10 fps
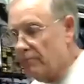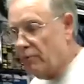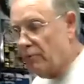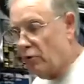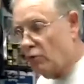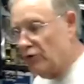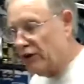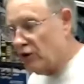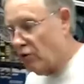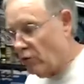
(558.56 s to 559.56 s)
pulled the
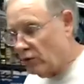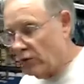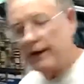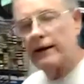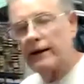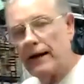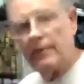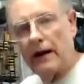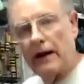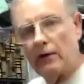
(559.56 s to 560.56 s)
cord and it came
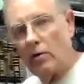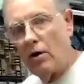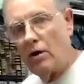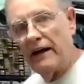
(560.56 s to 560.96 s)
out of the wall,